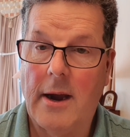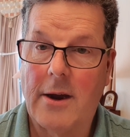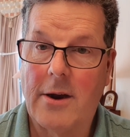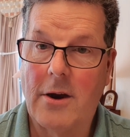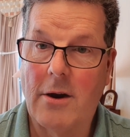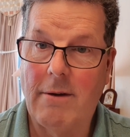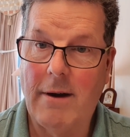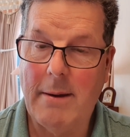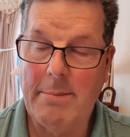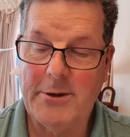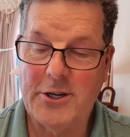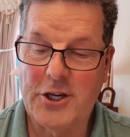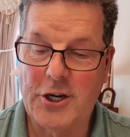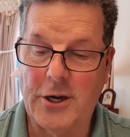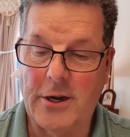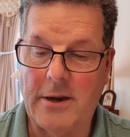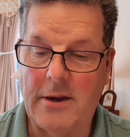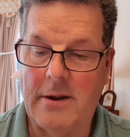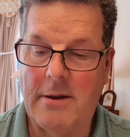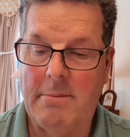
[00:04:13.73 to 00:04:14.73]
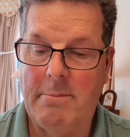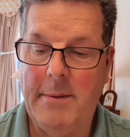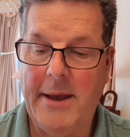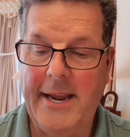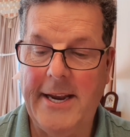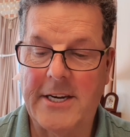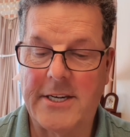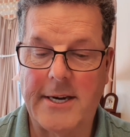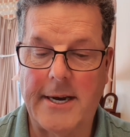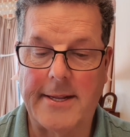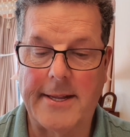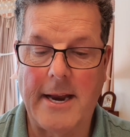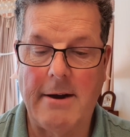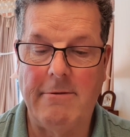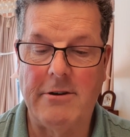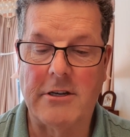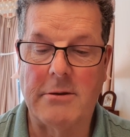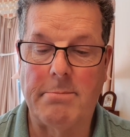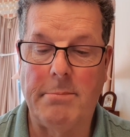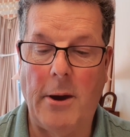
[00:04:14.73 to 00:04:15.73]
Corruption means that
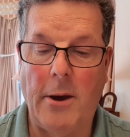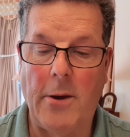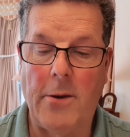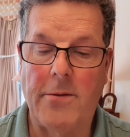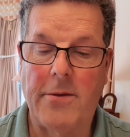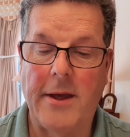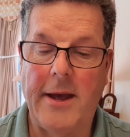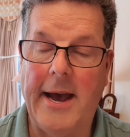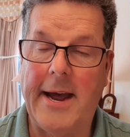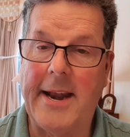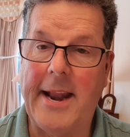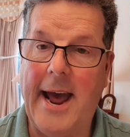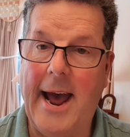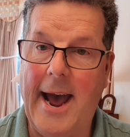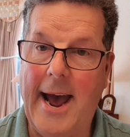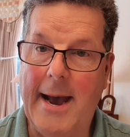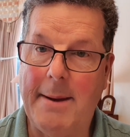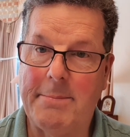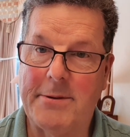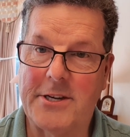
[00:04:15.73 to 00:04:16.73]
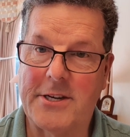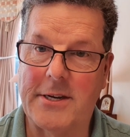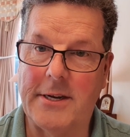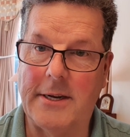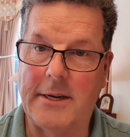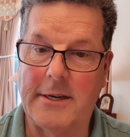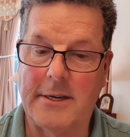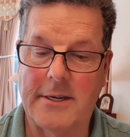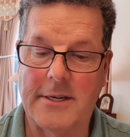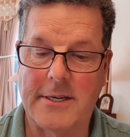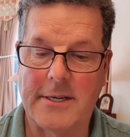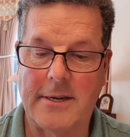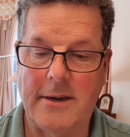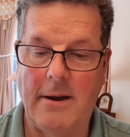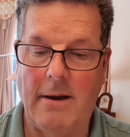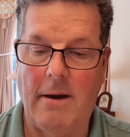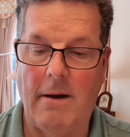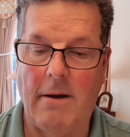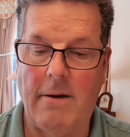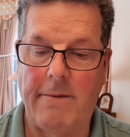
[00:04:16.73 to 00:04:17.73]
there is both an absence
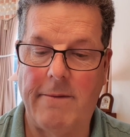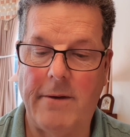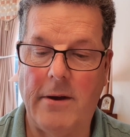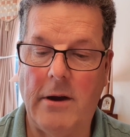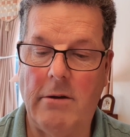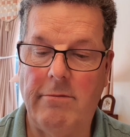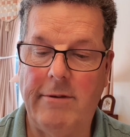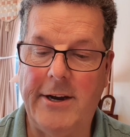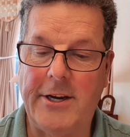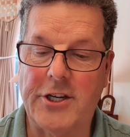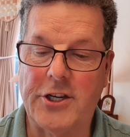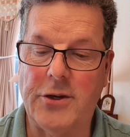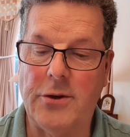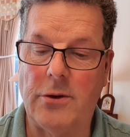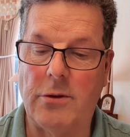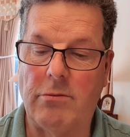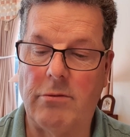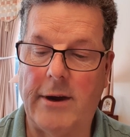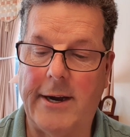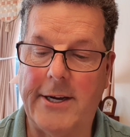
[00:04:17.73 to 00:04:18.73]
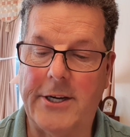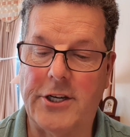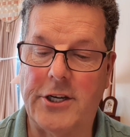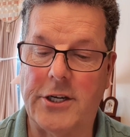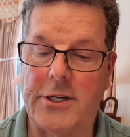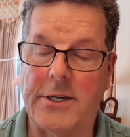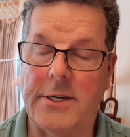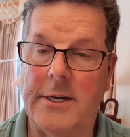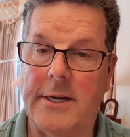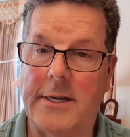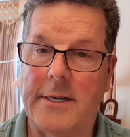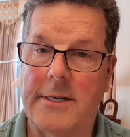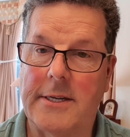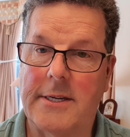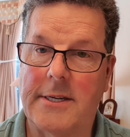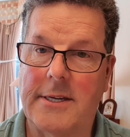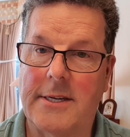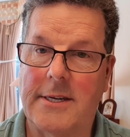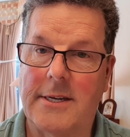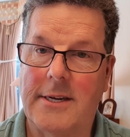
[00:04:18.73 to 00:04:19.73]
of original
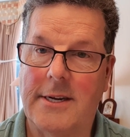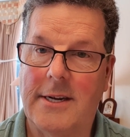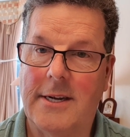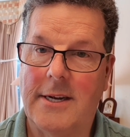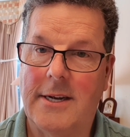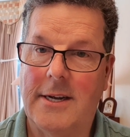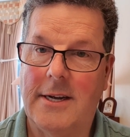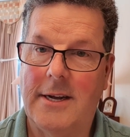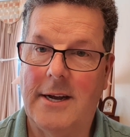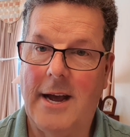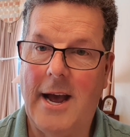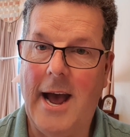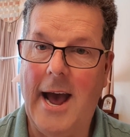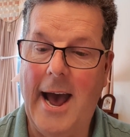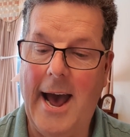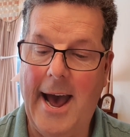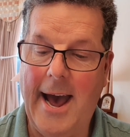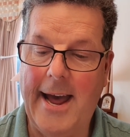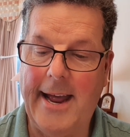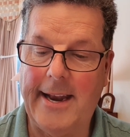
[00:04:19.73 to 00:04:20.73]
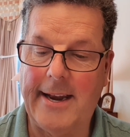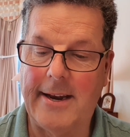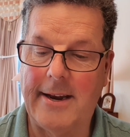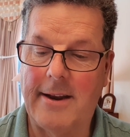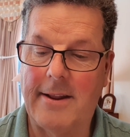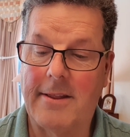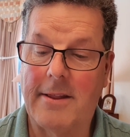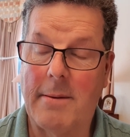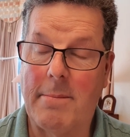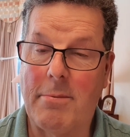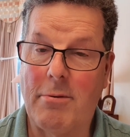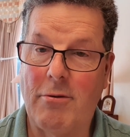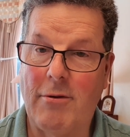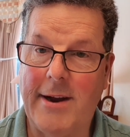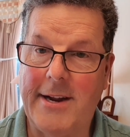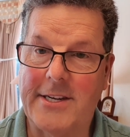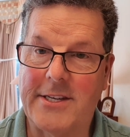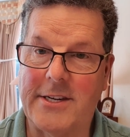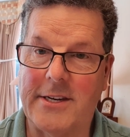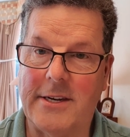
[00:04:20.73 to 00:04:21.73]
righteousness and the
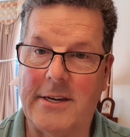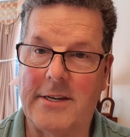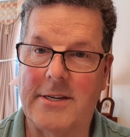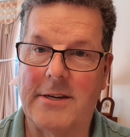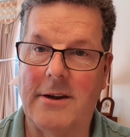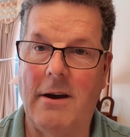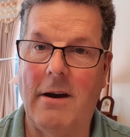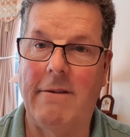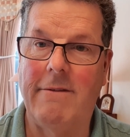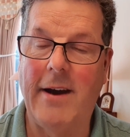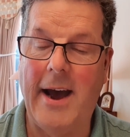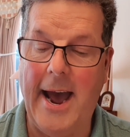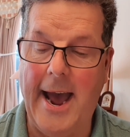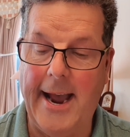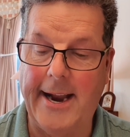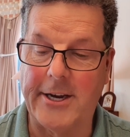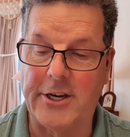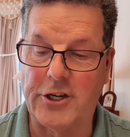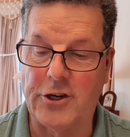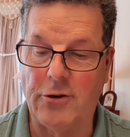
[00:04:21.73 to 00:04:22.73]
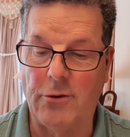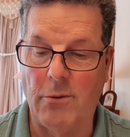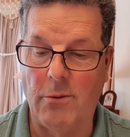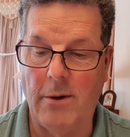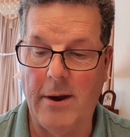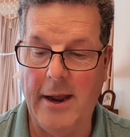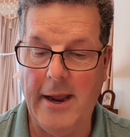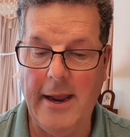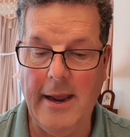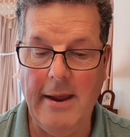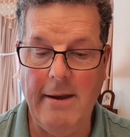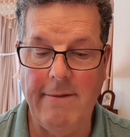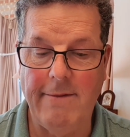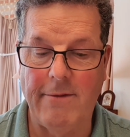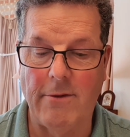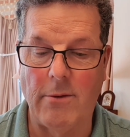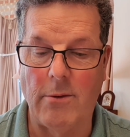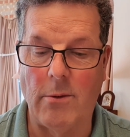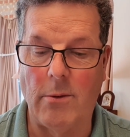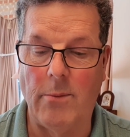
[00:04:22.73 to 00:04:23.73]
presence of actual
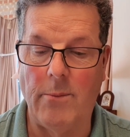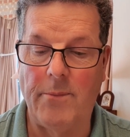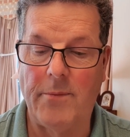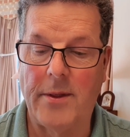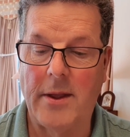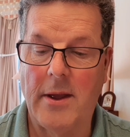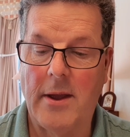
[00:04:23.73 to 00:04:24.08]
evil,